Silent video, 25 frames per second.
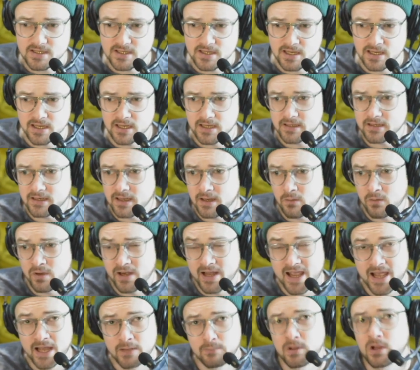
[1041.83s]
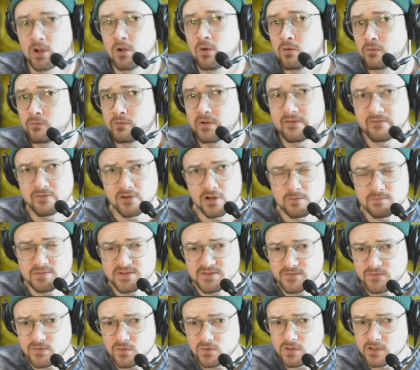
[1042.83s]
and I want to add my own reverbs
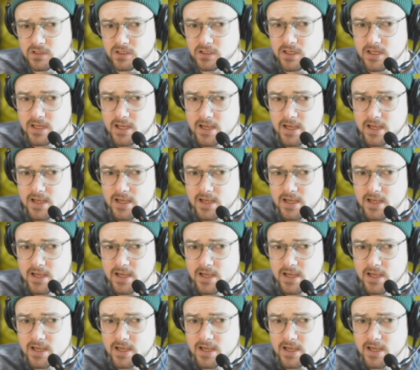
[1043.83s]
for